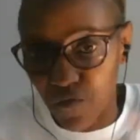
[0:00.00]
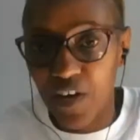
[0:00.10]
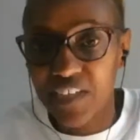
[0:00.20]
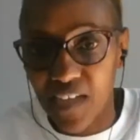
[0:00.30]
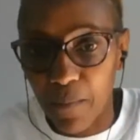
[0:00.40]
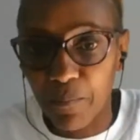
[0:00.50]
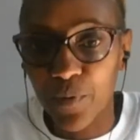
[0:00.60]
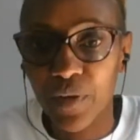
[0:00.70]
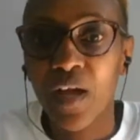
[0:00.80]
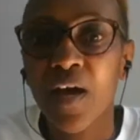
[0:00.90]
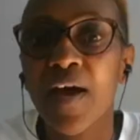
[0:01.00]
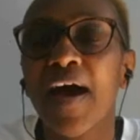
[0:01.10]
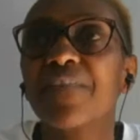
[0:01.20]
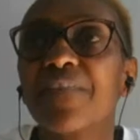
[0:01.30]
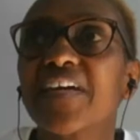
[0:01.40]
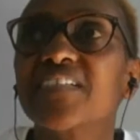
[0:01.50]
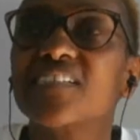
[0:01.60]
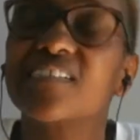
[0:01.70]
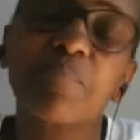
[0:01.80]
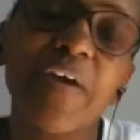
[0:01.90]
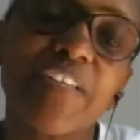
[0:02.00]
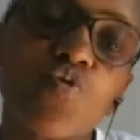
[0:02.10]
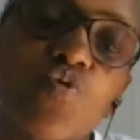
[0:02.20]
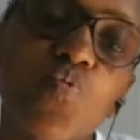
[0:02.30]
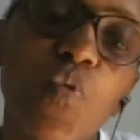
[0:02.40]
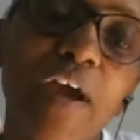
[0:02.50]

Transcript: for example. And that is meant to